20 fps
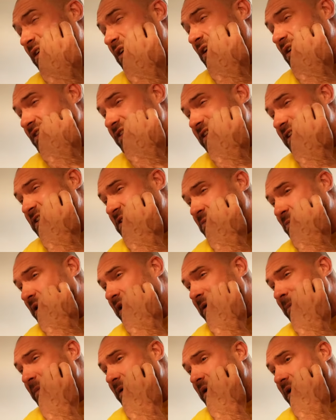your contest
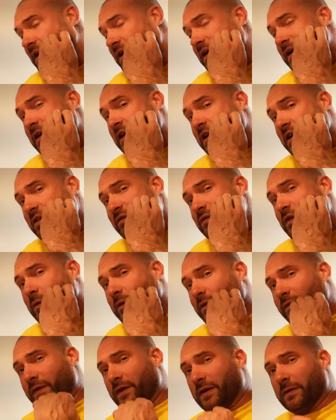prep, but from
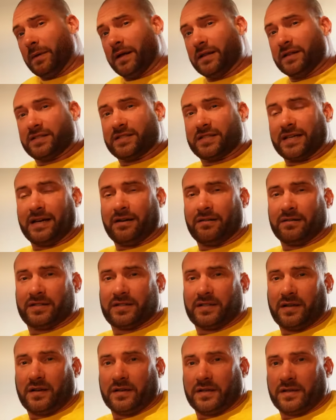a few months out,
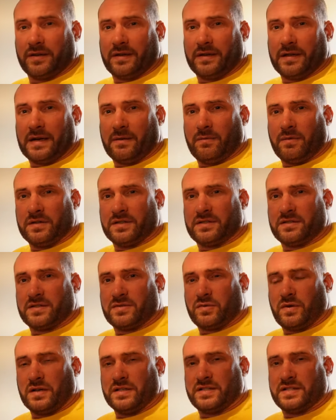start doing that once or
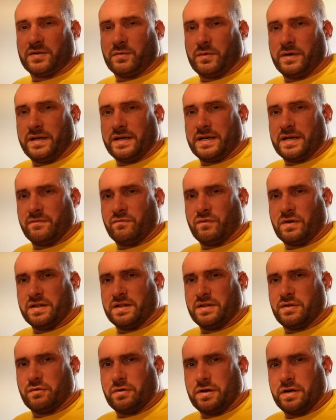twice a week and
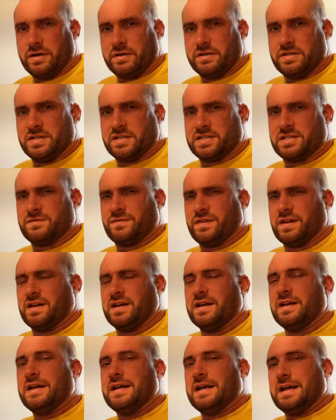run through, just for
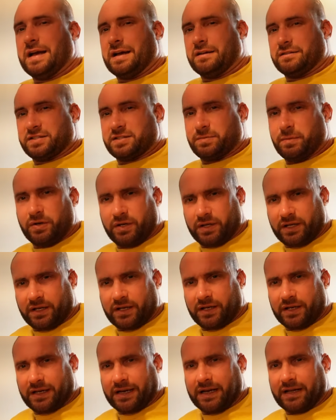how smooth you're
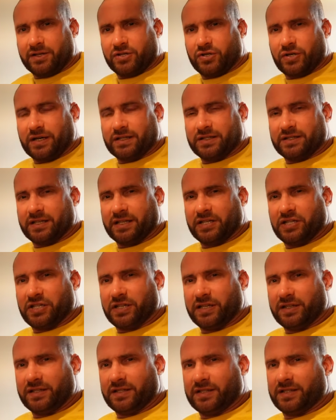going to get the
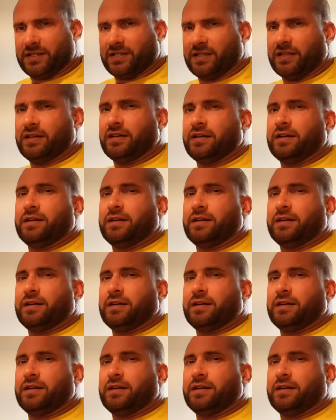transitions.